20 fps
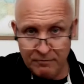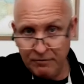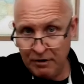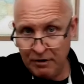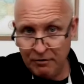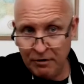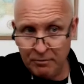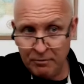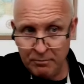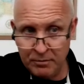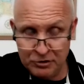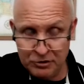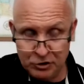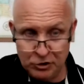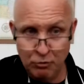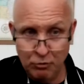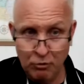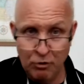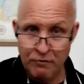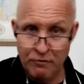very
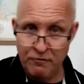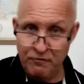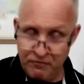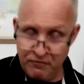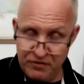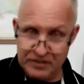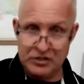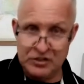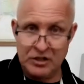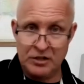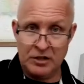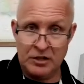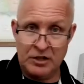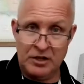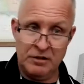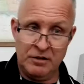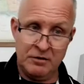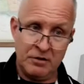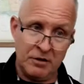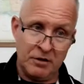mature
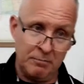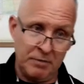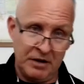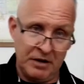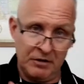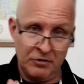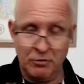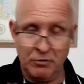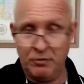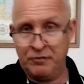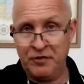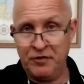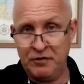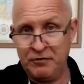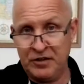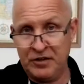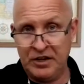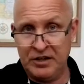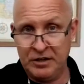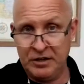physically compared to a
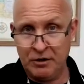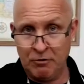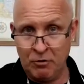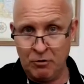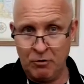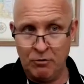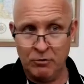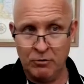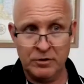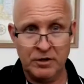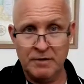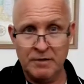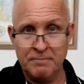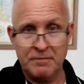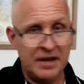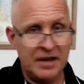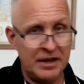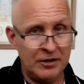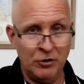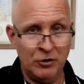15 year old.
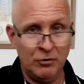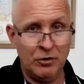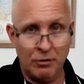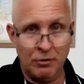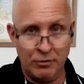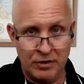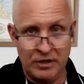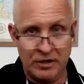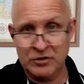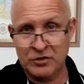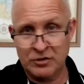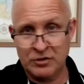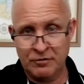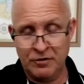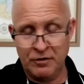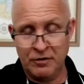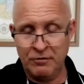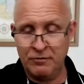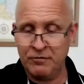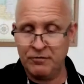And you know this
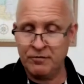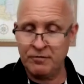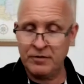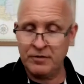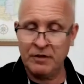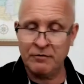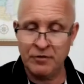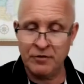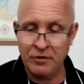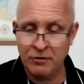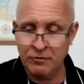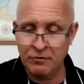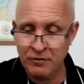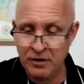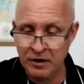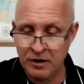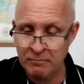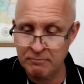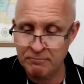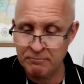if you've, if you've,
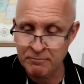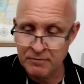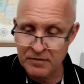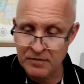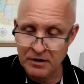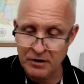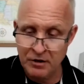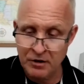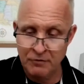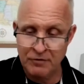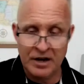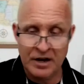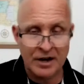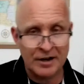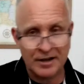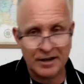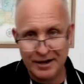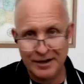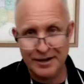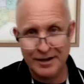um, you know, if you
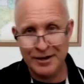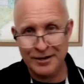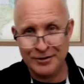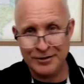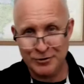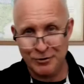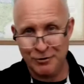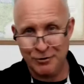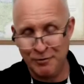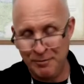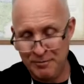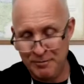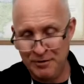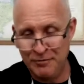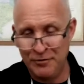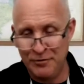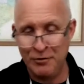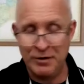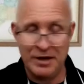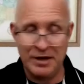got kids or
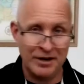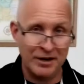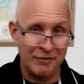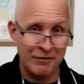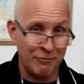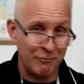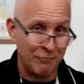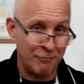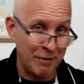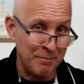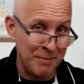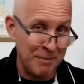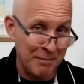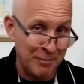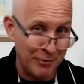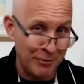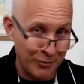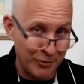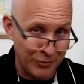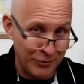if you can't even
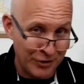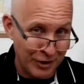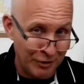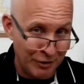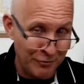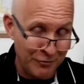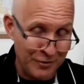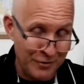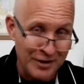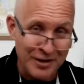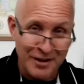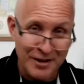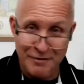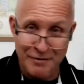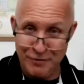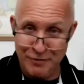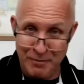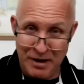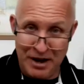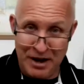remember yourself
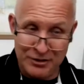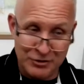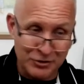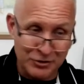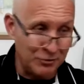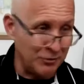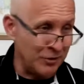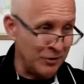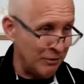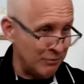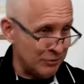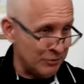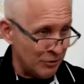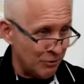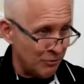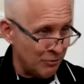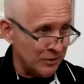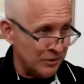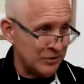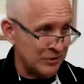from high school, there was
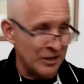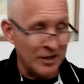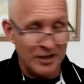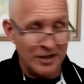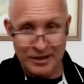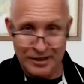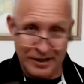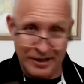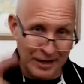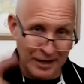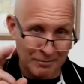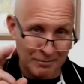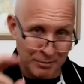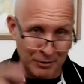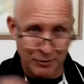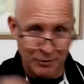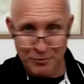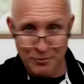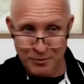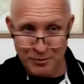always late
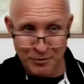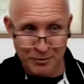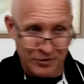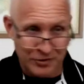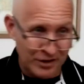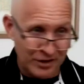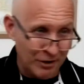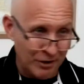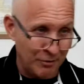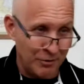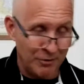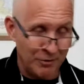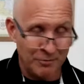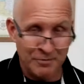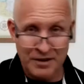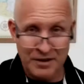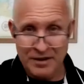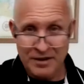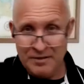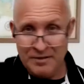bloomers and there
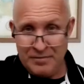were,